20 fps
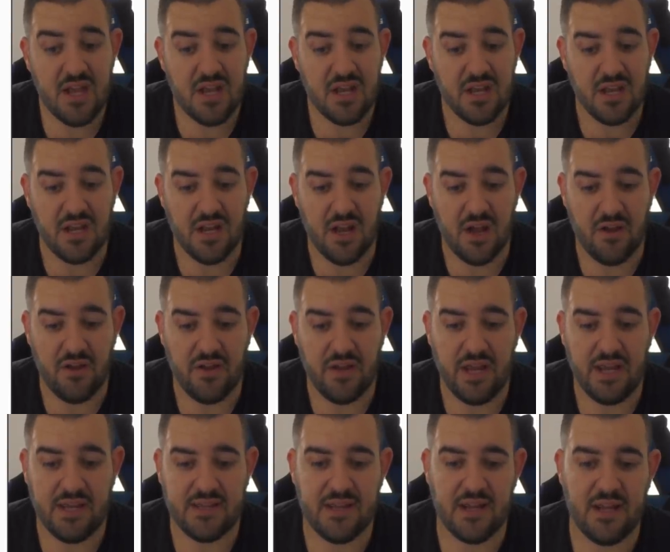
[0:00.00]
you know,
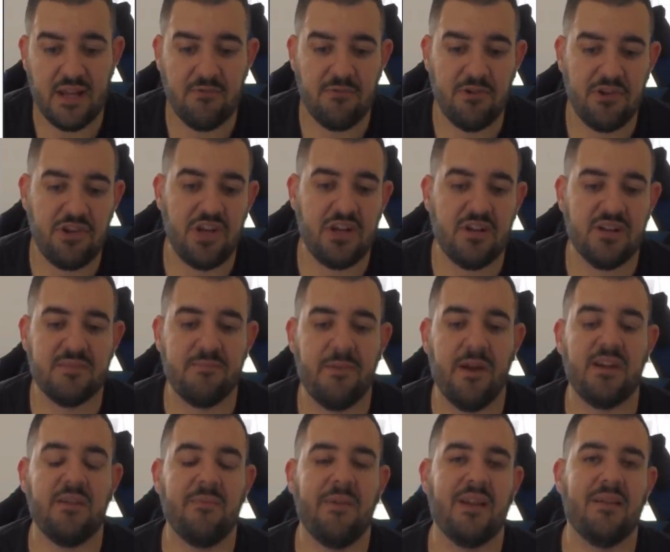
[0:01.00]
he said he wished he could
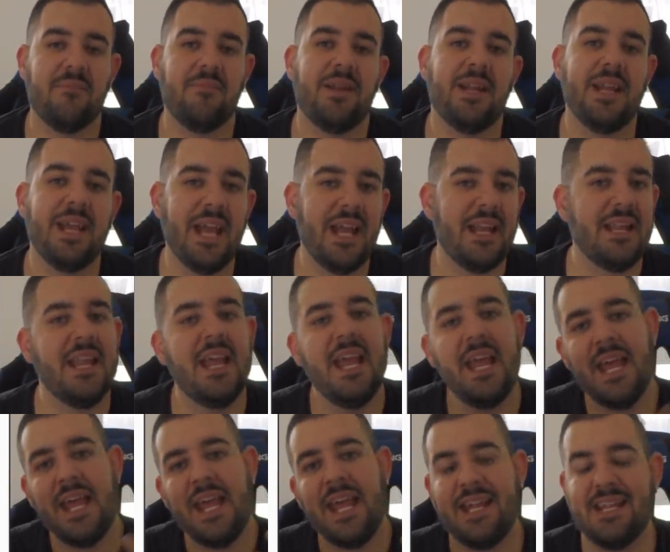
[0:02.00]
speak about it. But again,
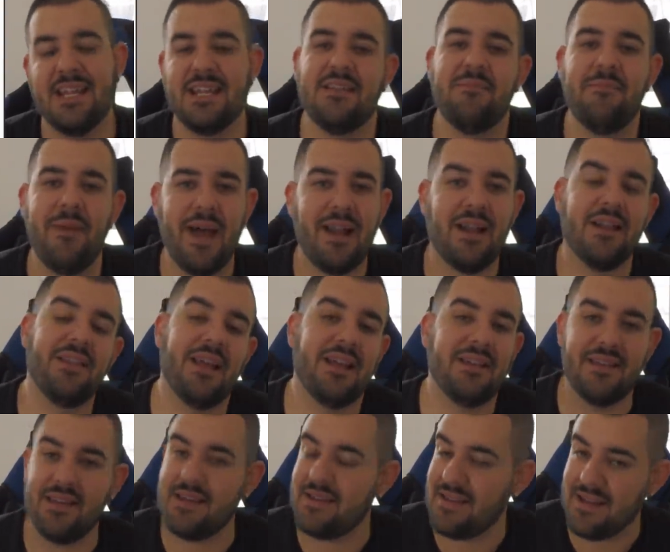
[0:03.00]
it doesn't matter.
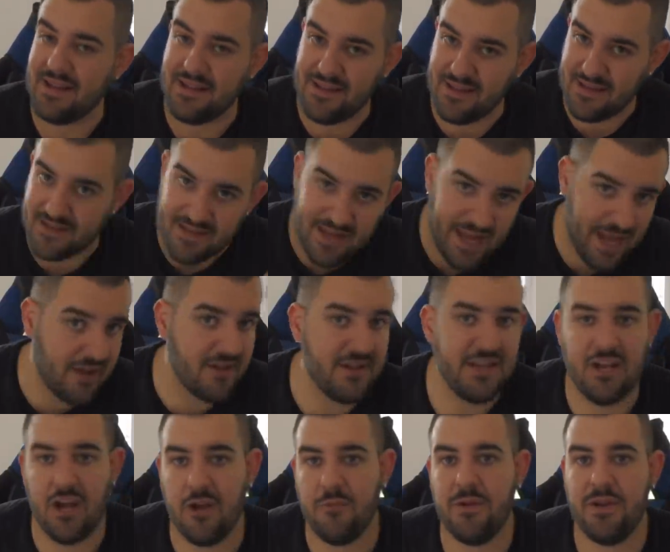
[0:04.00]
That it's out in
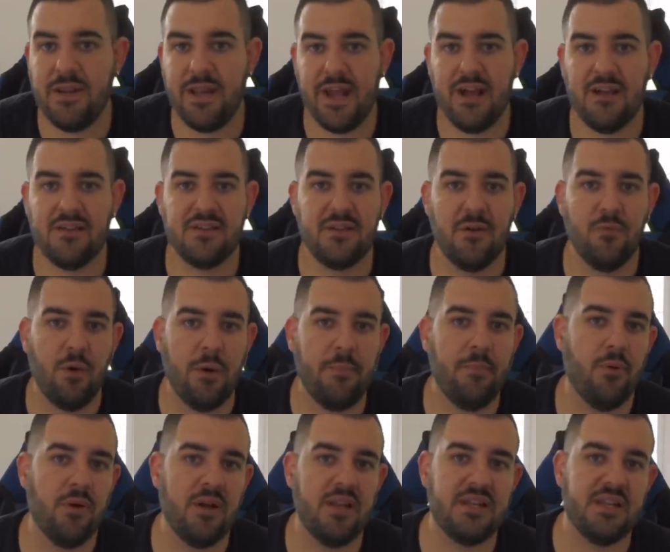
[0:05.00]
the open now, so what
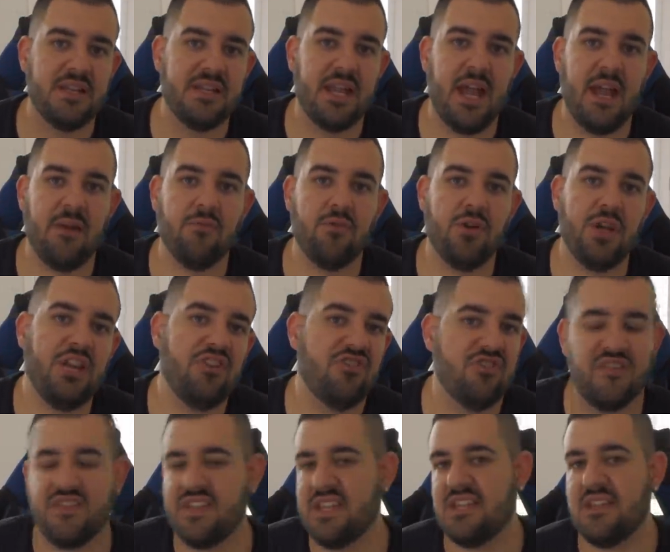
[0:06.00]
point is it saying, well, he
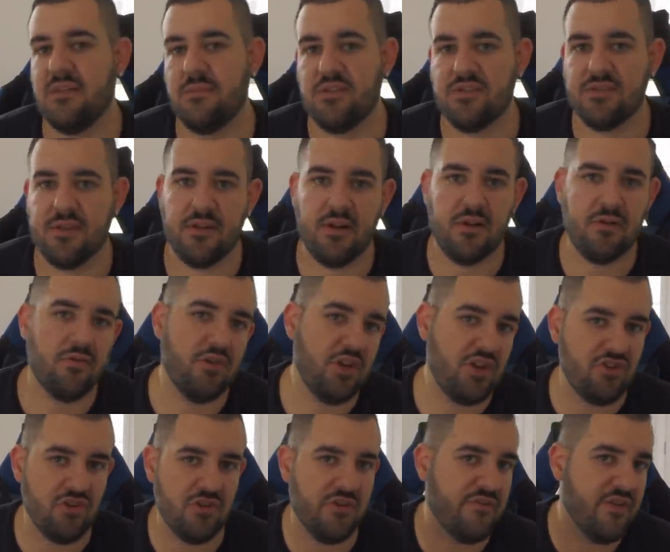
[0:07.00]
should have said something sooner, or he
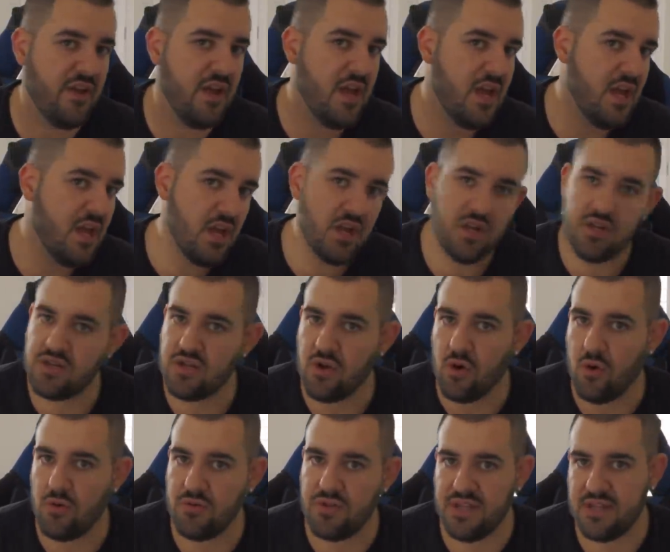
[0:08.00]
should have
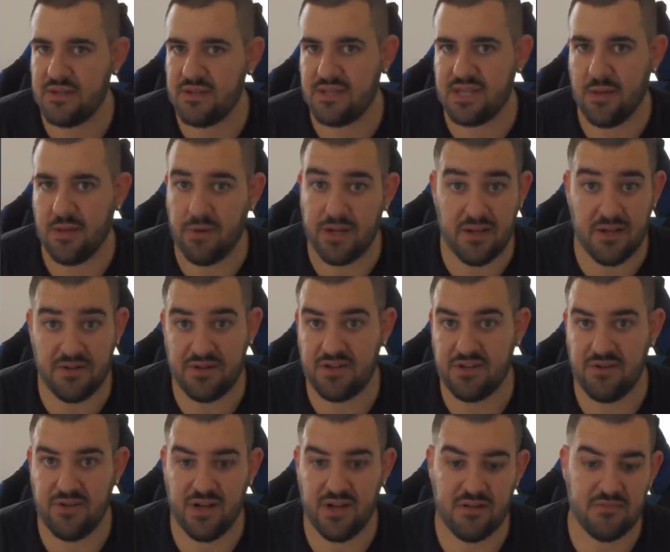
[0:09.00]
told someone else
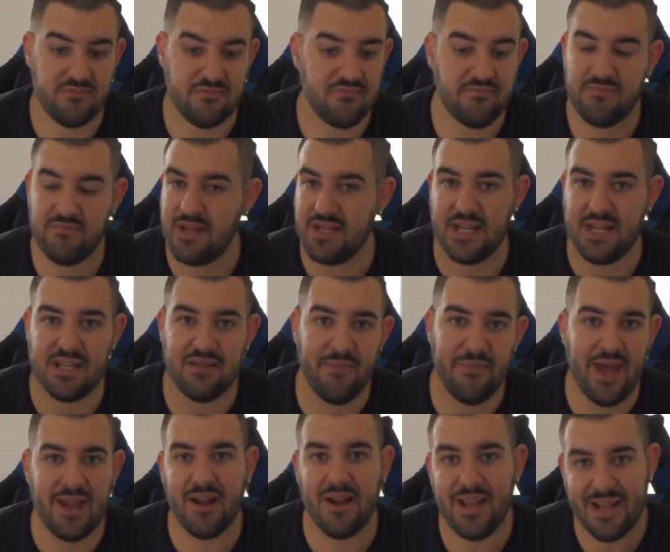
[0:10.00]
sooner? It doesn't
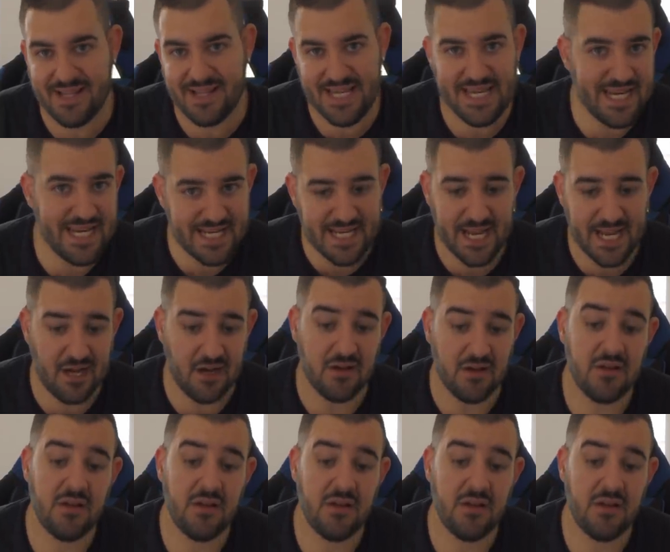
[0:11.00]
matter. It's here now.